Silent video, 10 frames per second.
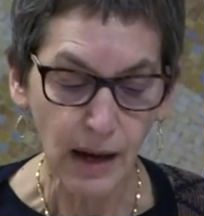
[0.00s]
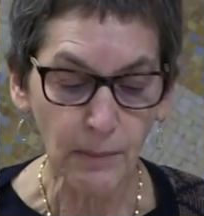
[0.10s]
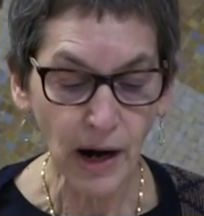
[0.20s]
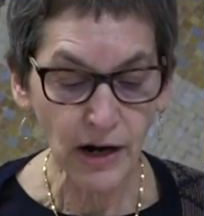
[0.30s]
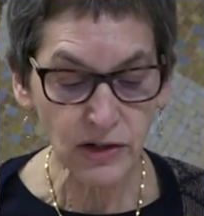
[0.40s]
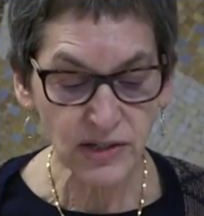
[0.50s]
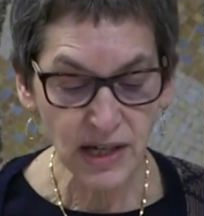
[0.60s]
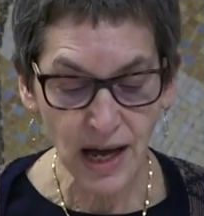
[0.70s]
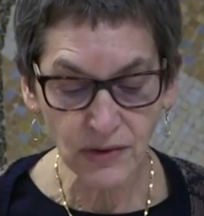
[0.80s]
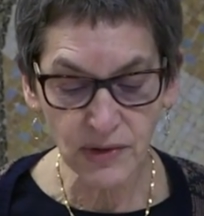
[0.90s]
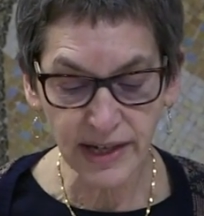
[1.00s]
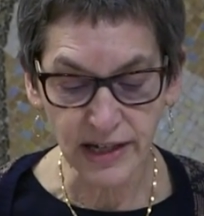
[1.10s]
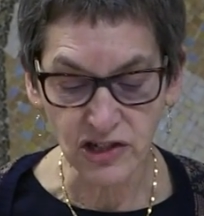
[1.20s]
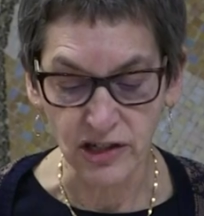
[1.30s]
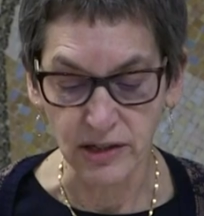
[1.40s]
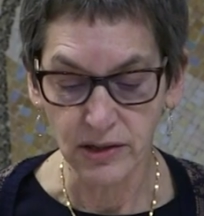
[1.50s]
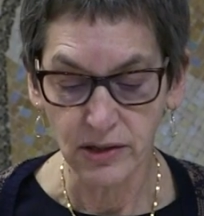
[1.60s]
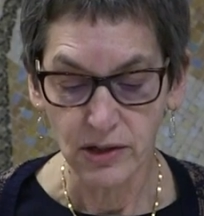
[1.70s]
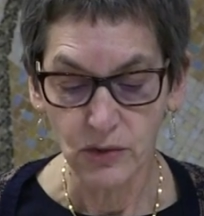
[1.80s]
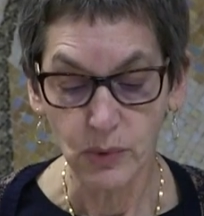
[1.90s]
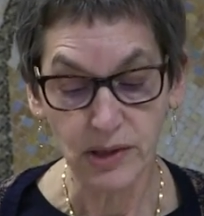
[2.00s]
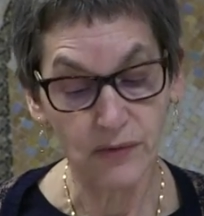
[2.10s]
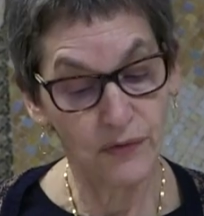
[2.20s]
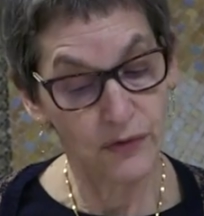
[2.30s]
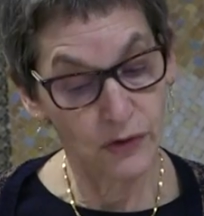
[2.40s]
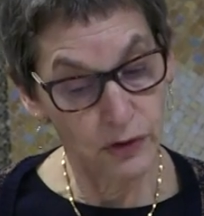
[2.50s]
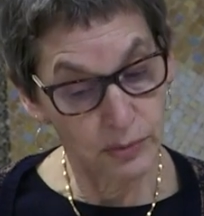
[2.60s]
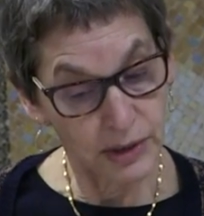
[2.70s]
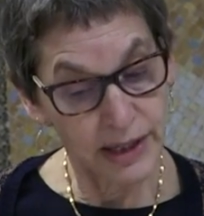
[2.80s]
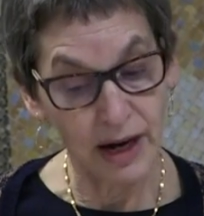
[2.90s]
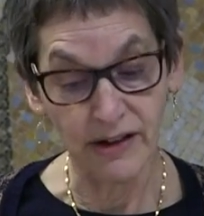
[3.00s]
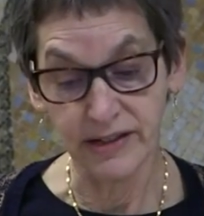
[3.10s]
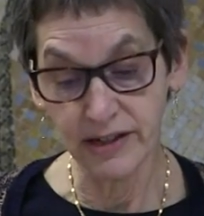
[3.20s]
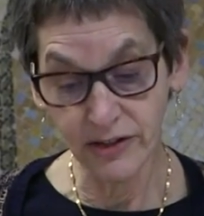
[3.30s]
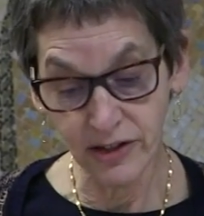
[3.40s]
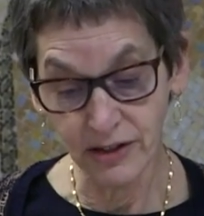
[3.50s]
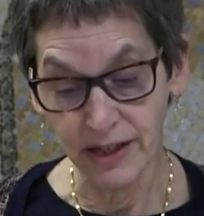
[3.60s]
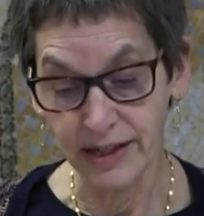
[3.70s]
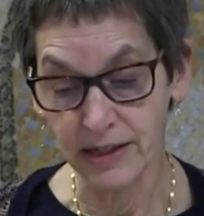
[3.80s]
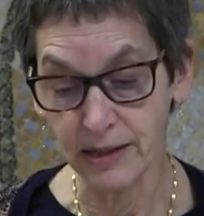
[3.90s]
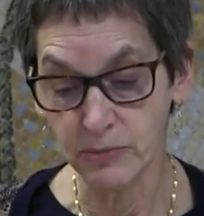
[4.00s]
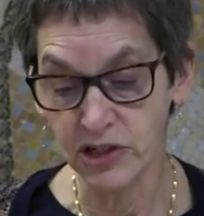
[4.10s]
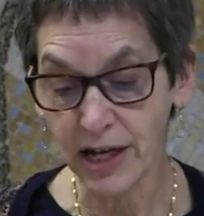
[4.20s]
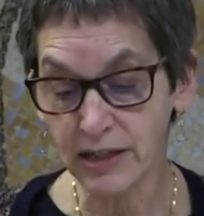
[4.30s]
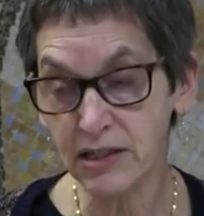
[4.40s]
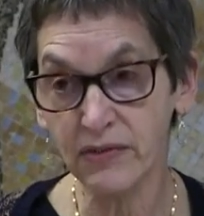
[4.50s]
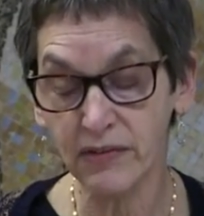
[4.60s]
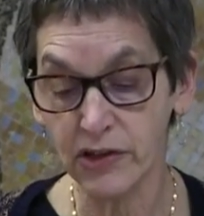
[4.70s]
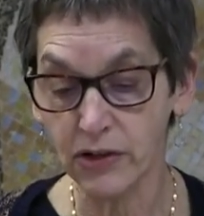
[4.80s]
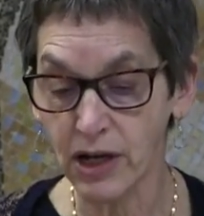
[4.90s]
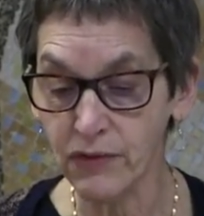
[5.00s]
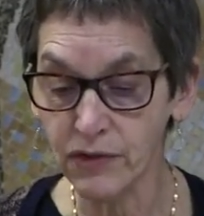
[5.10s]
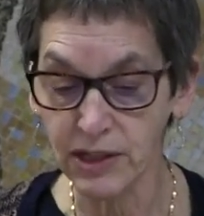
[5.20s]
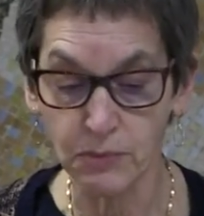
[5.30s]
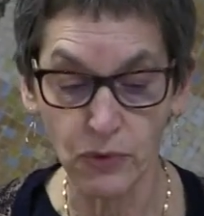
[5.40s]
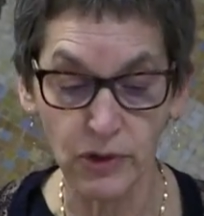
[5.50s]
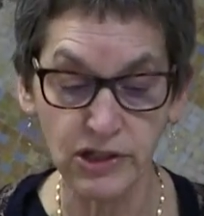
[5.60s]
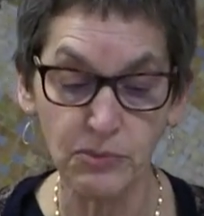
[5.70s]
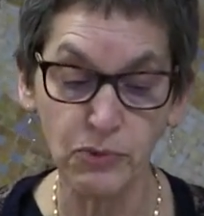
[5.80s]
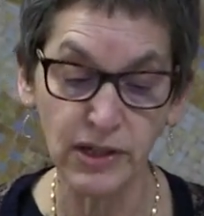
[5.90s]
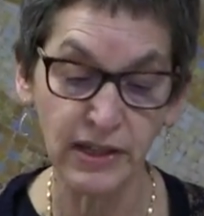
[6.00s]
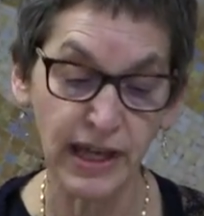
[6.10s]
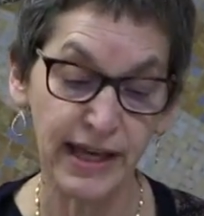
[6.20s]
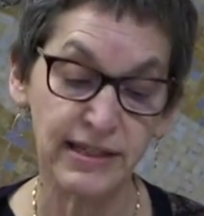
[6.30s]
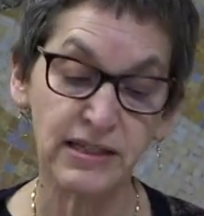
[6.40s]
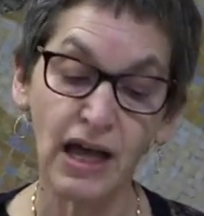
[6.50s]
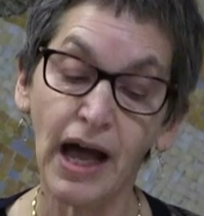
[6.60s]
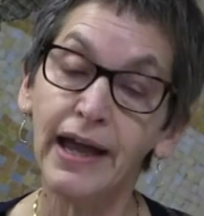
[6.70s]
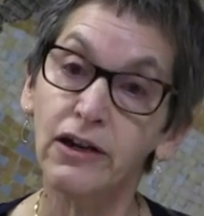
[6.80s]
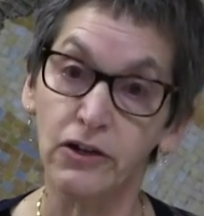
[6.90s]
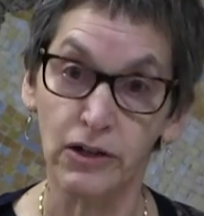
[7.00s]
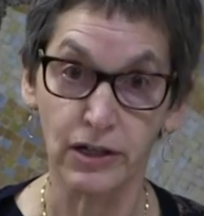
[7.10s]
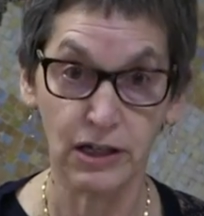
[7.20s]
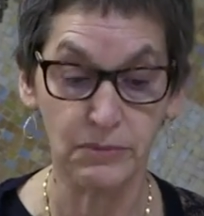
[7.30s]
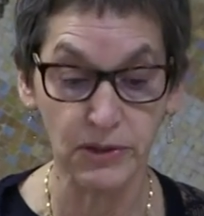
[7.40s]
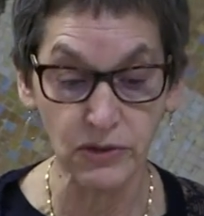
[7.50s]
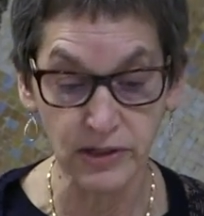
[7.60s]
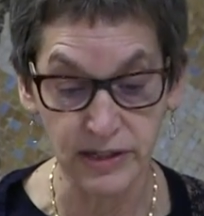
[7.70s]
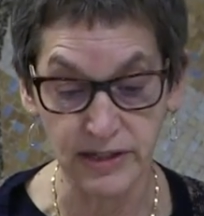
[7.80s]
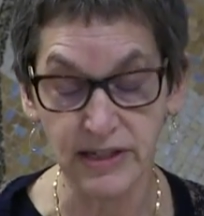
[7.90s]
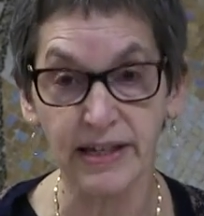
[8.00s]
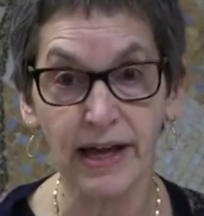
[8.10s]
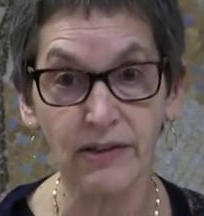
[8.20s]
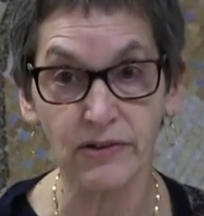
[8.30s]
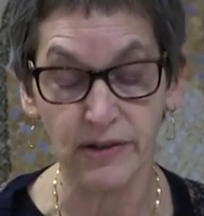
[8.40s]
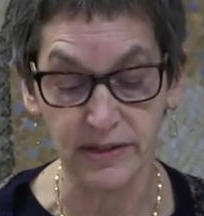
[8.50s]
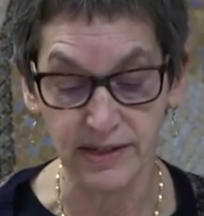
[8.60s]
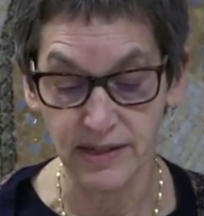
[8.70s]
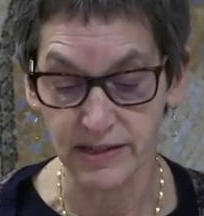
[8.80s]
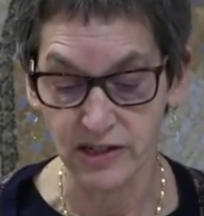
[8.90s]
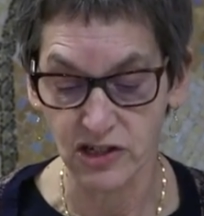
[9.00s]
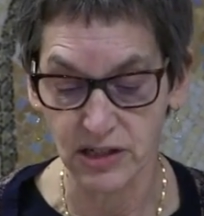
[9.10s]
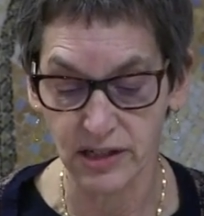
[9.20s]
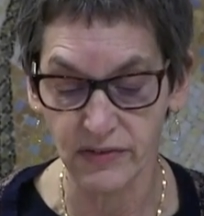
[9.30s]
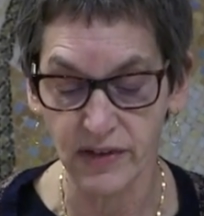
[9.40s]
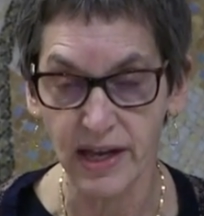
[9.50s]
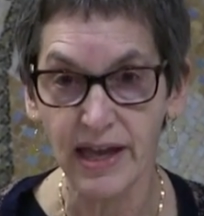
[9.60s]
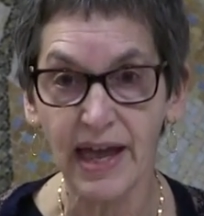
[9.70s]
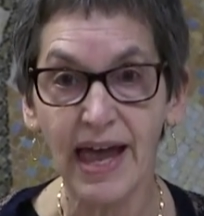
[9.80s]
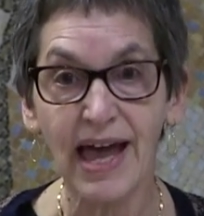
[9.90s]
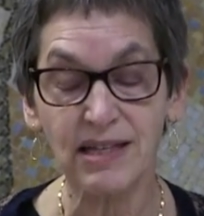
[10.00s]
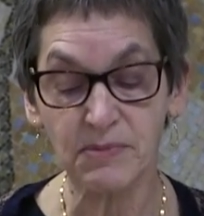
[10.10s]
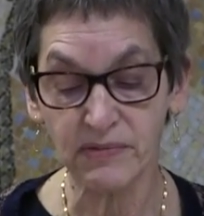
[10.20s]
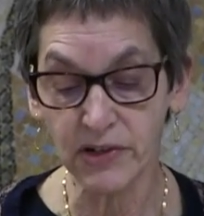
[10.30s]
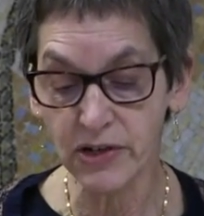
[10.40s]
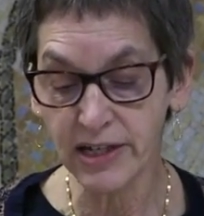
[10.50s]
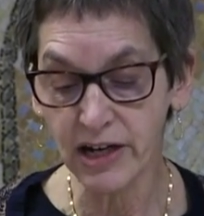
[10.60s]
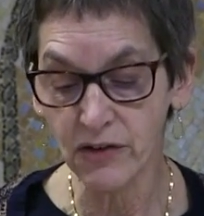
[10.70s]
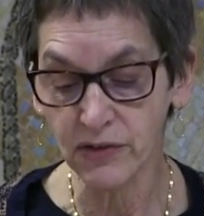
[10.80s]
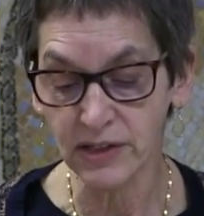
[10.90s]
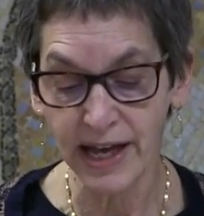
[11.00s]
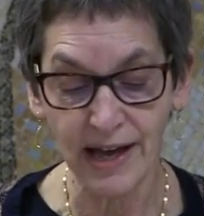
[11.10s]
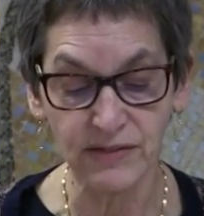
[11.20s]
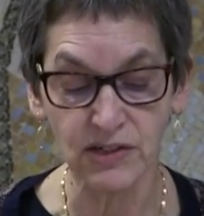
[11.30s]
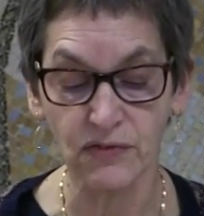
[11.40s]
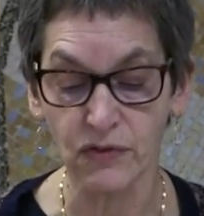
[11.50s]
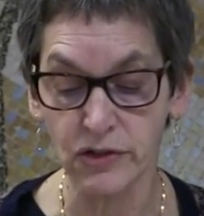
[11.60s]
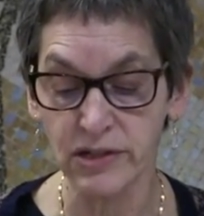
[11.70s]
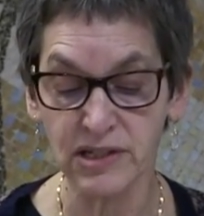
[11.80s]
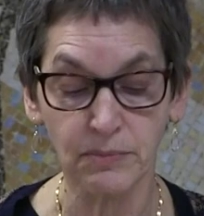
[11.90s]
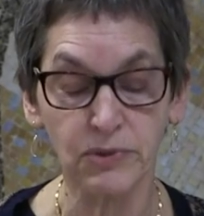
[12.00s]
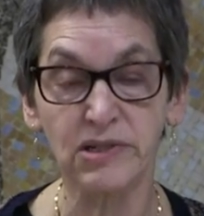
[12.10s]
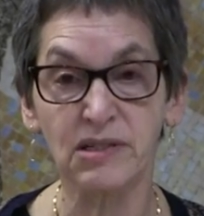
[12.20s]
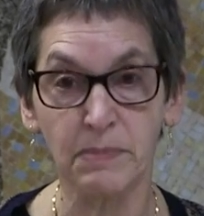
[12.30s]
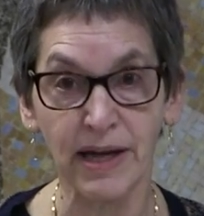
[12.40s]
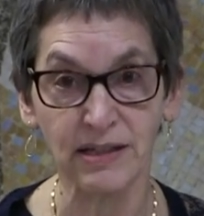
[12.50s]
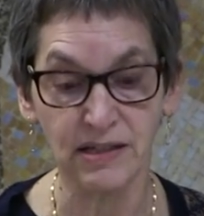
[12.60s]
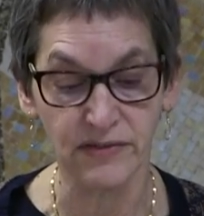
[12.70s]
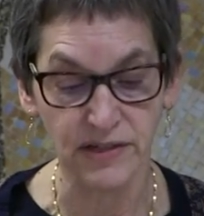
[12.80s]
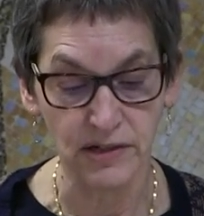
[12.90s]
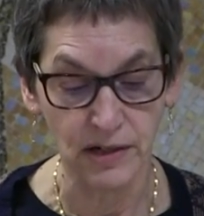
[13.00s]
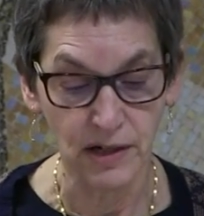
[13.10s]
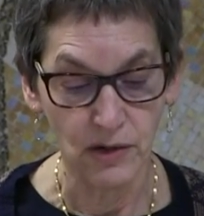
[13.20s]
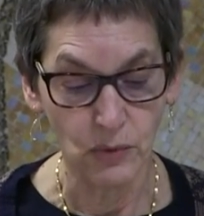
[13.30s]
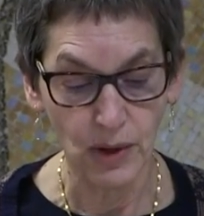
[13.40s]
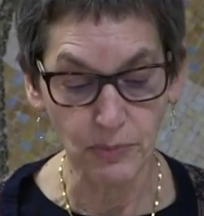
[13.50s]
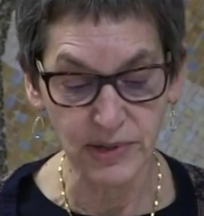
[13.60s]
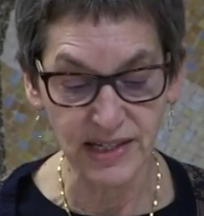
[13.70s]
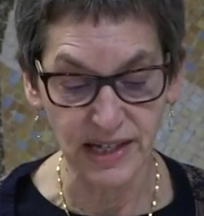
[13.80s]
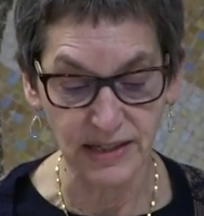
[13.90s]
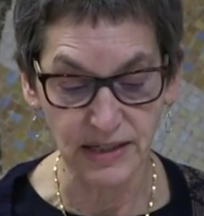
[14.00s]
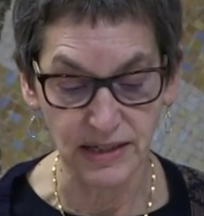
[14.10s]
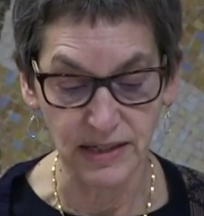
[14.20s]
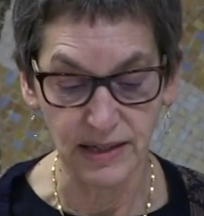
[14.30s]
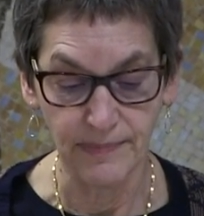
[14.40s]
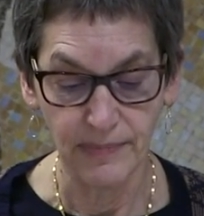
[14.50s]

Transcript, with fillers: Margot's congregation, with the firmly articulated objective of their governing board to bring the entire community together in this initiative, has been very careful to have diverse perspectives represented.